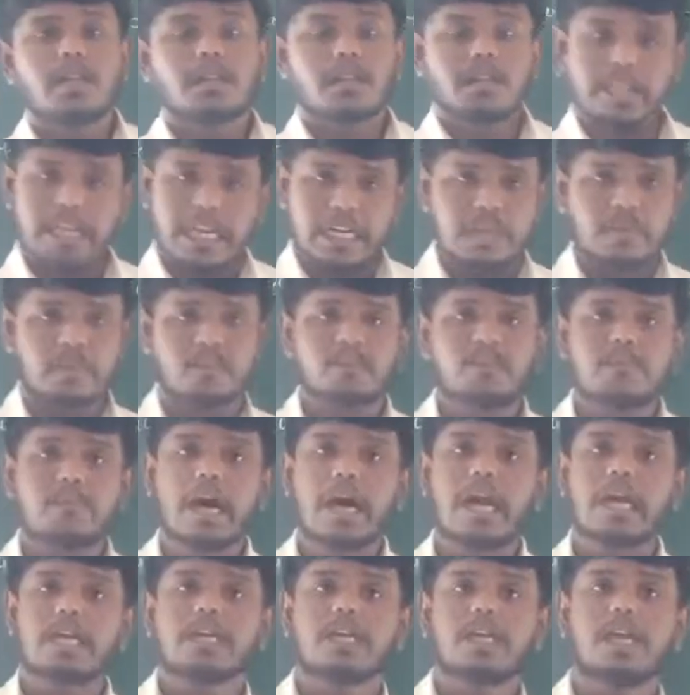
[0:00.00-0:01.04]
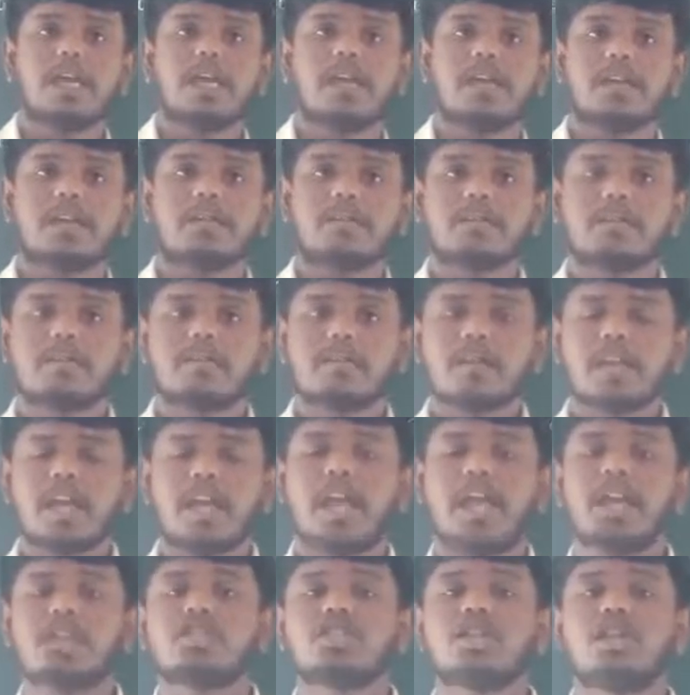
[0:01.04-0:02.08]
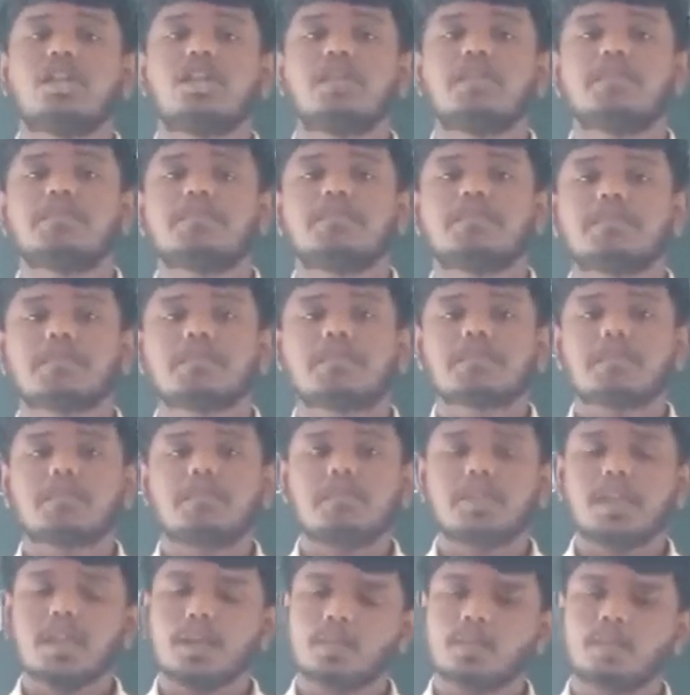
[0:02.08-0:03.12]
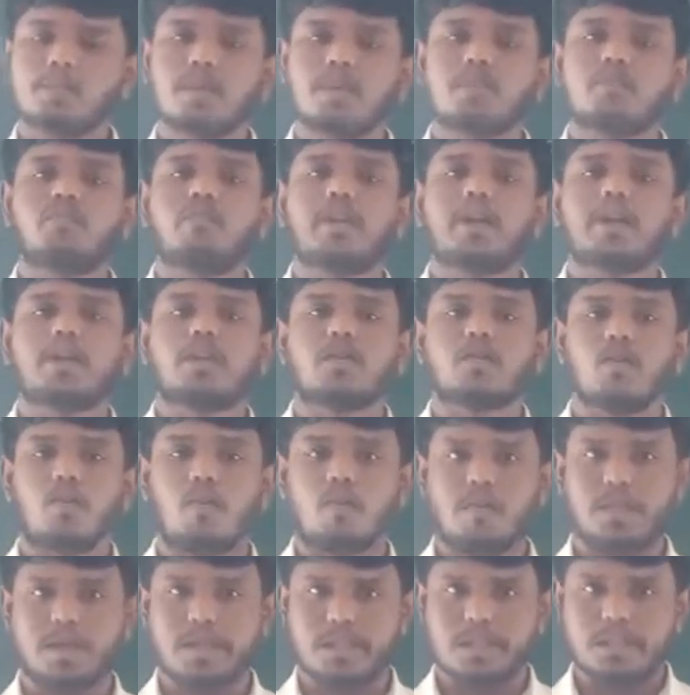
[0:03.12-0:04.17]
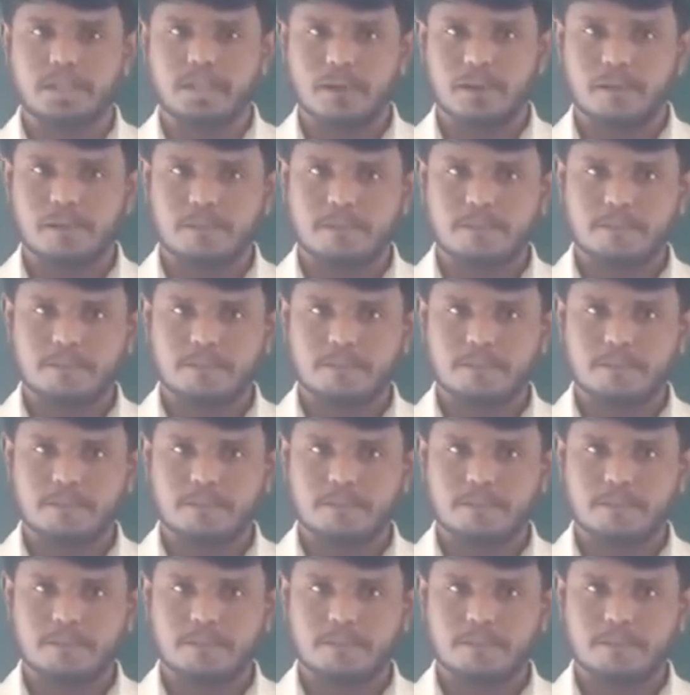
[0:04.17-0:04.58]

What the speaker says: that market has a perfect competition.